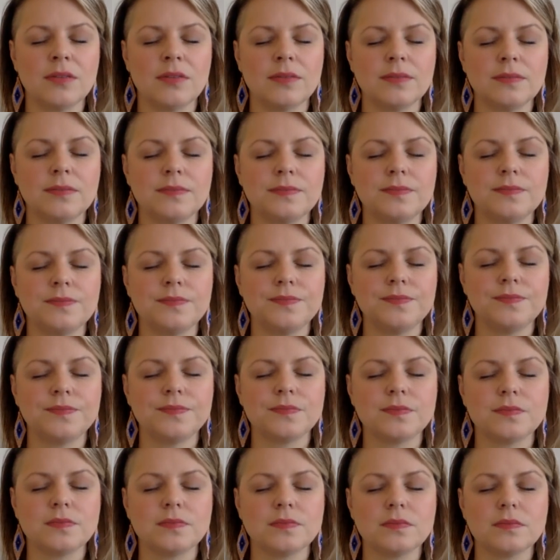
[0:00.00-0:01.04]

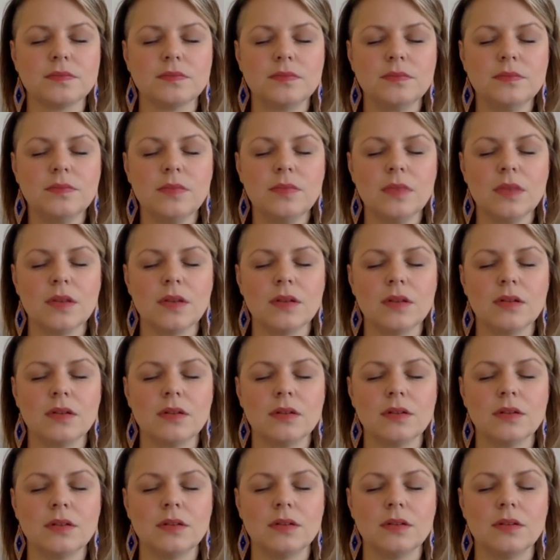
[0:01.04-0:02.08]

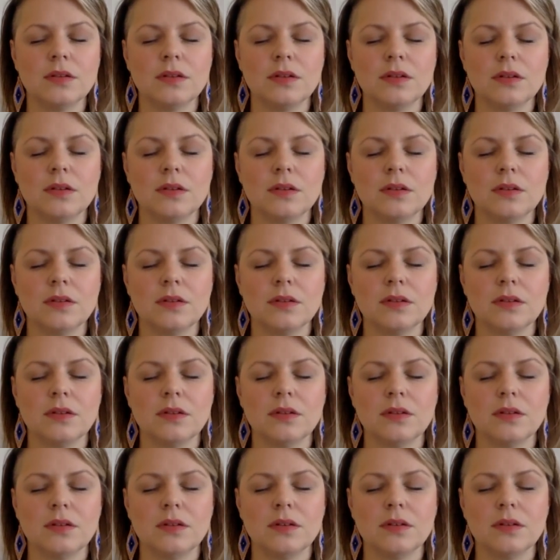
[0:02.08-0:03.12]

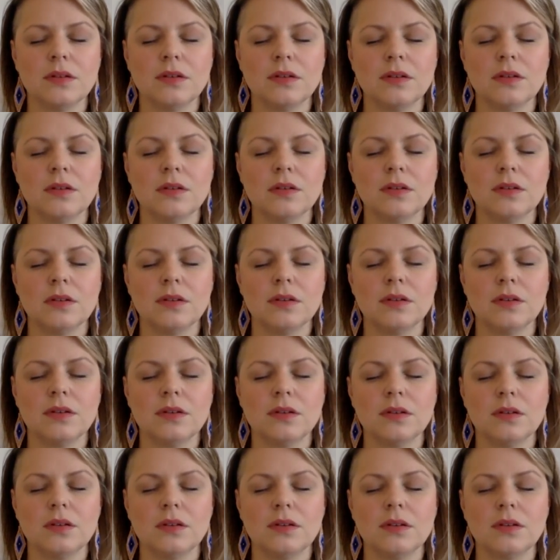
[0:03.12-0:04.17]

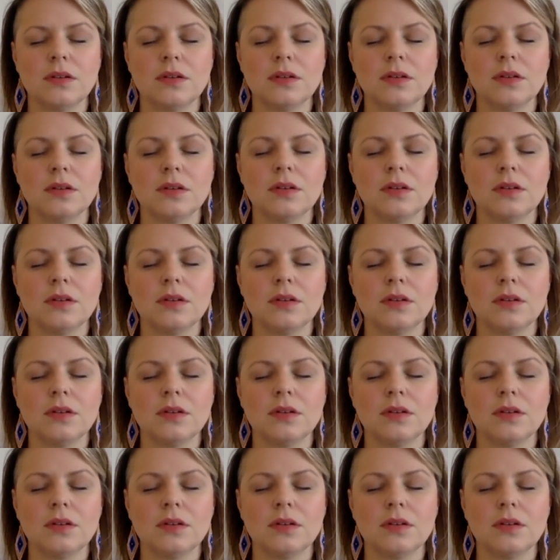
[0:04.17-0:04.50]
(silence)